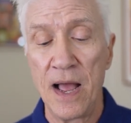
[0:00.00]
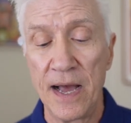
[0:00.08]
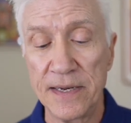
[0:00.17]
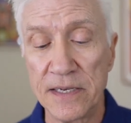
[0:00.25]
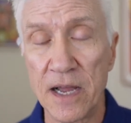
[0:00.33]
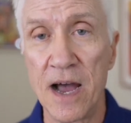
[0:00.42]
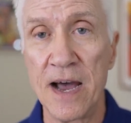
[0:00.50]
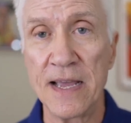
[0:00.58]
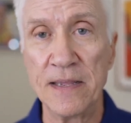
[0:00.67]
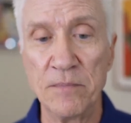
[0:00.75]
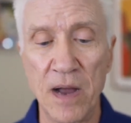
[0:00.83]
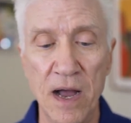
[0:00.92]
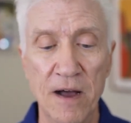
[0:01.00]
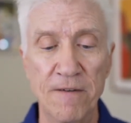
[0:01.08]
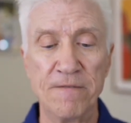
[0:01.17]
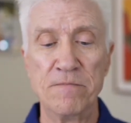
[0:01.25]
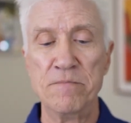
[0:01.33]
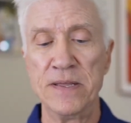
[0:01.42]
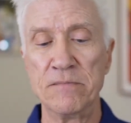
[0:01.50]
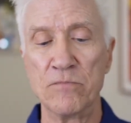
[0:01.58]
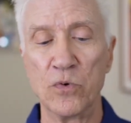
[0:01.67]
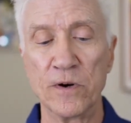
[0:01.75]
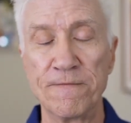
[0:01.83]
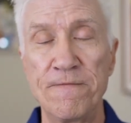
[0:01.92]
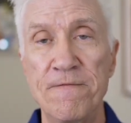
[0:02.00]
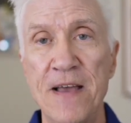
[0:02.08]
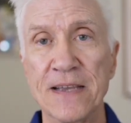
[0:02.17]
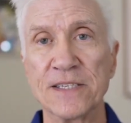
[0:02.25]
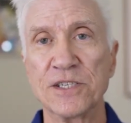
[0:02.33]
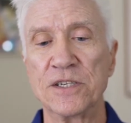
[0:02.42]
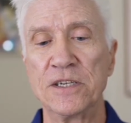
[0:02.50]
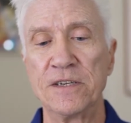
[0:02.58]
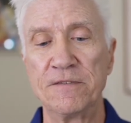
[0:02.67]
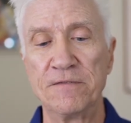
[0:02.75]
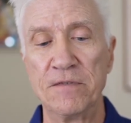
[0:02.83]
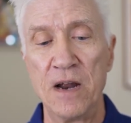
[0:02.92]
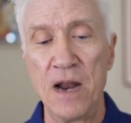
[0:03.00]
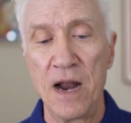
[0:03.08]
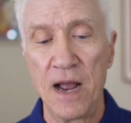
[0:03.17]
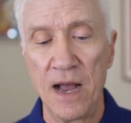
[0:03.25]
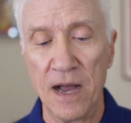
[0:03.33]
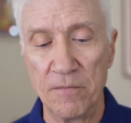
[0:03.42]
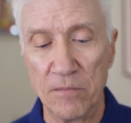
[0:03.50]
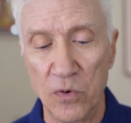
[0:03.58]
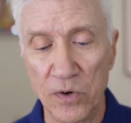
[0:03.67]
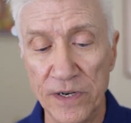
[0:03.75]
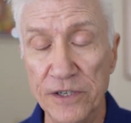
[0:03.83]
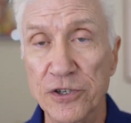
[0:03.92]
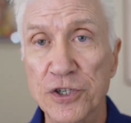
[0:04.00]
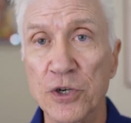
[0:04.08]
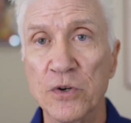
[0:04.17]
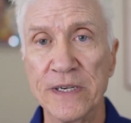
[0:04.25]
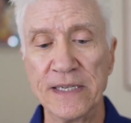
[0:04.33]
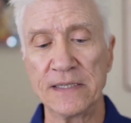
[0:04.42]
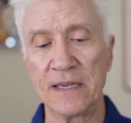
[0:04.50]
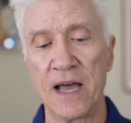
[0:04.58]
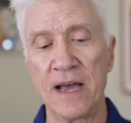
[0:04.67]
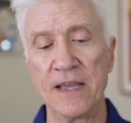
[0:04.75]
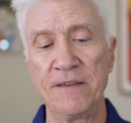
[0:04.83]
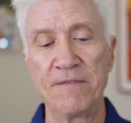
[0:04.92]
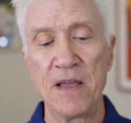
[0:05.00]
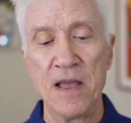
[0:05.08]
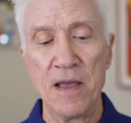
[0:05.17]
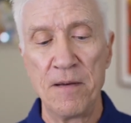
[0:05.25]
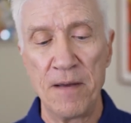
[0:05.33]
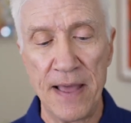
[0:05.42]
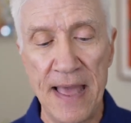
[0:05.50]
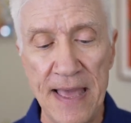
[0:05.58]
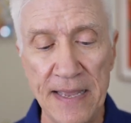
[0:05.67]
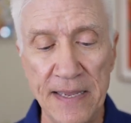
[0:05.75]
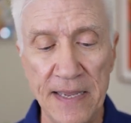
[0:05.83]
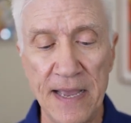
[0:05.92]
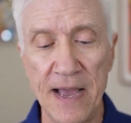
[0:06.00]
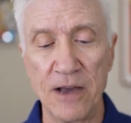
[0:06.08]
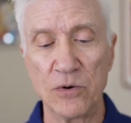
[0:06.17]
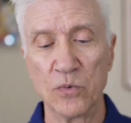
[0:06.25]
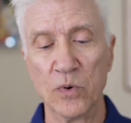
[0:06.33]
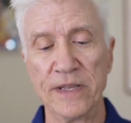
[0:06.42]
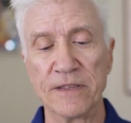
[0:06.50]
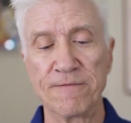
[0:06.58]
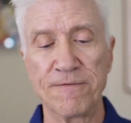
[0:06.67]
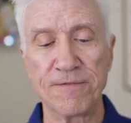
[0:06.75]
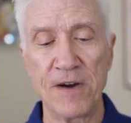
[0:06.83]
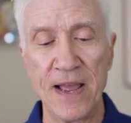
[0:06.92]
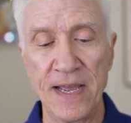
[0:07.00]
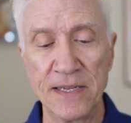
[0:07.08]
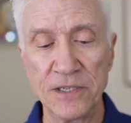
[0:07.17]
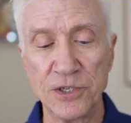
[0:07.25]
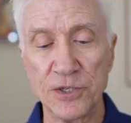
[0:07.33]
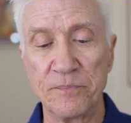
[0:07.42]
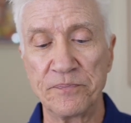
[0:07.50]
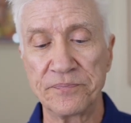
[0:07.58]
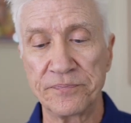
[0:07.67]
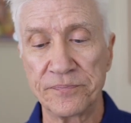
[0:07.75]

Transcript: a time of being more festive uh, more enjoying life, uh, hanging out with friends.